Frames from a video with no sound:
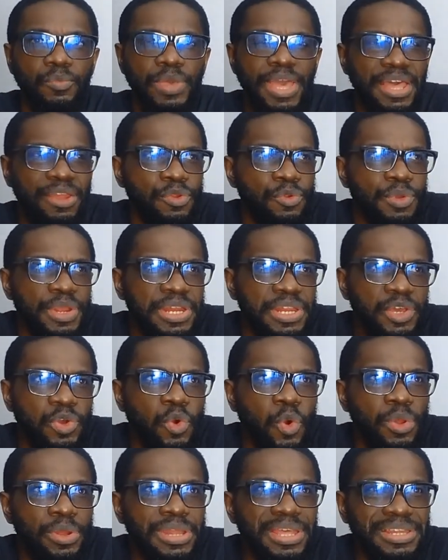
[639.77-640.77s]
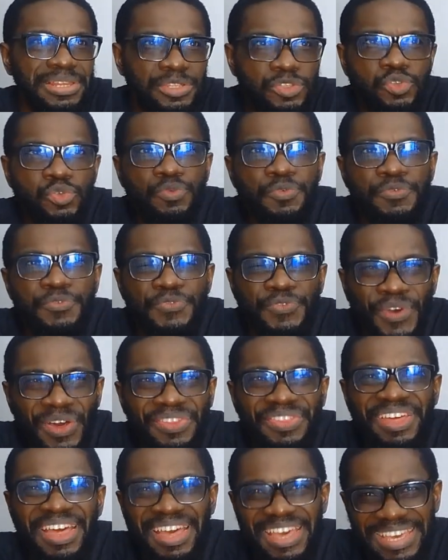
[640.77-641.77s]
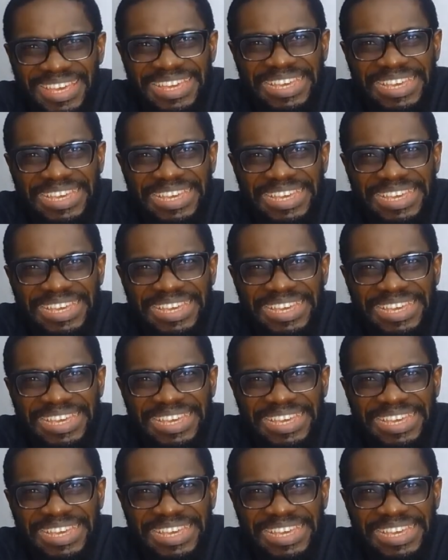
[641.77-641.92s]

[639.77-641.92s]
We had already gone a little further